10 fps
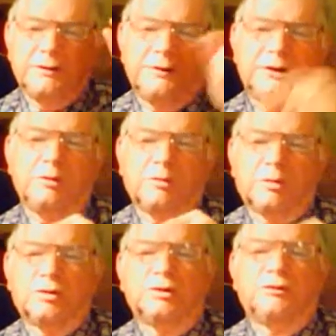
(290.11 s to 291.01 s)
that he
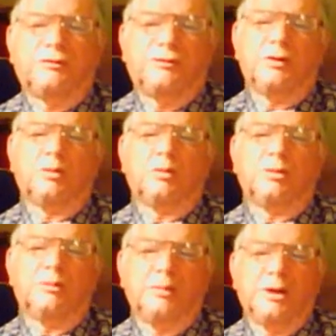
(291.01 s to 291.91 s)
wanted to fill
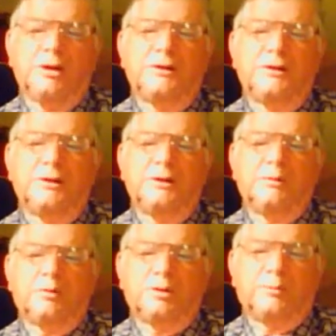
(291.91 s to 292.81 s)
with a man
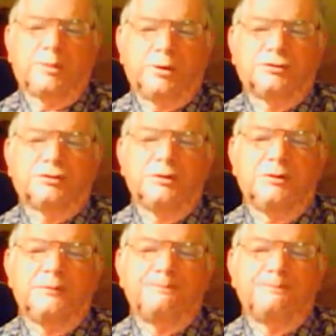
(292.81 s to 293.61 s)
with a person,